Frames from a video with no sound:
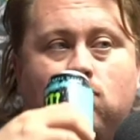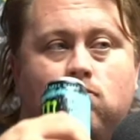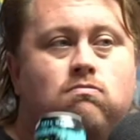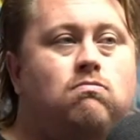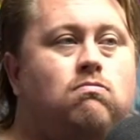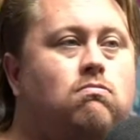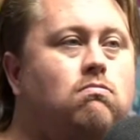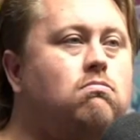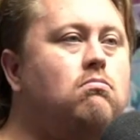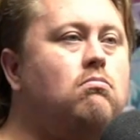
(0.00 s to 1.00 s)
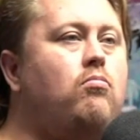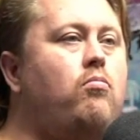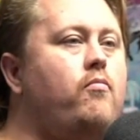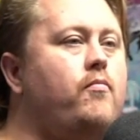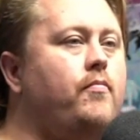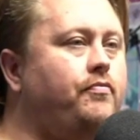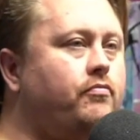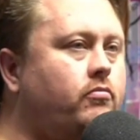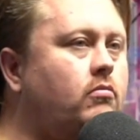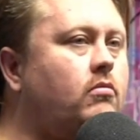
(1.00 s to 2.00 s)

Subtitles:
like we're seeing a big growth right now.